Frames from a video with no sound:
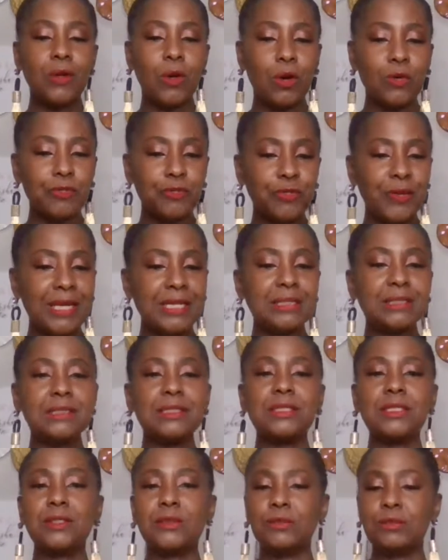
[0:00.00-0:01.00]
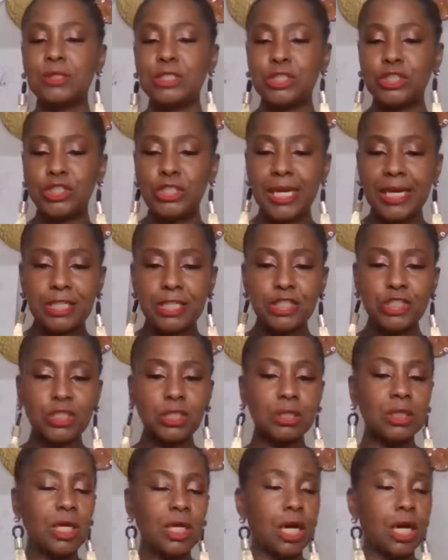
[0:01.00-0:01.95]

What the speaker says: offense, rejection,